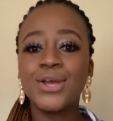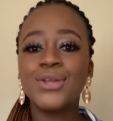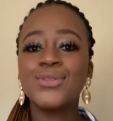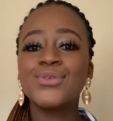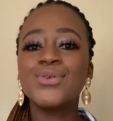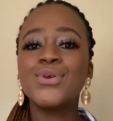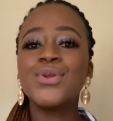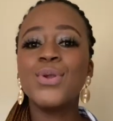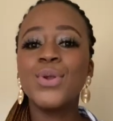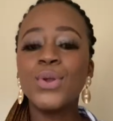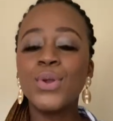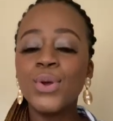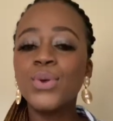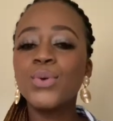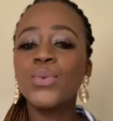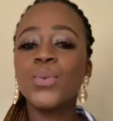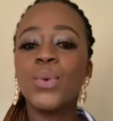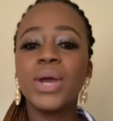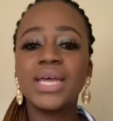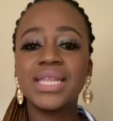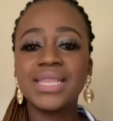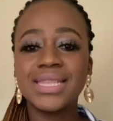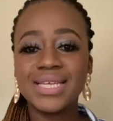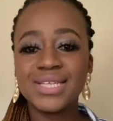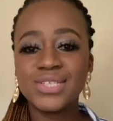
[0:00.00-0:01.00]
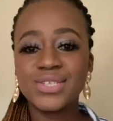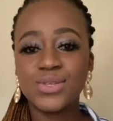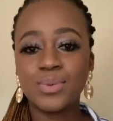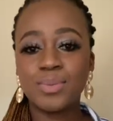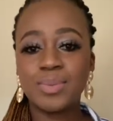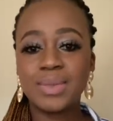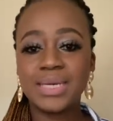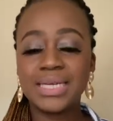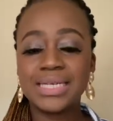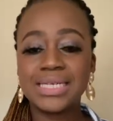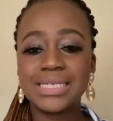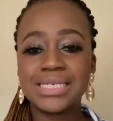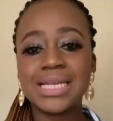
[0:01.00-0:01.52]
to learn why things are
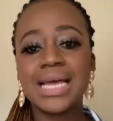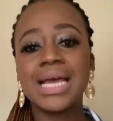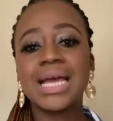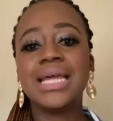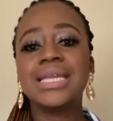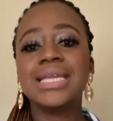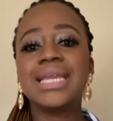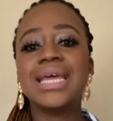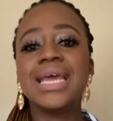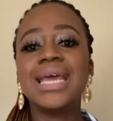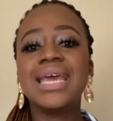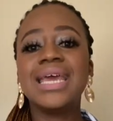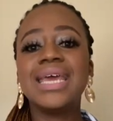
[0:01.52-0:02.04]
being done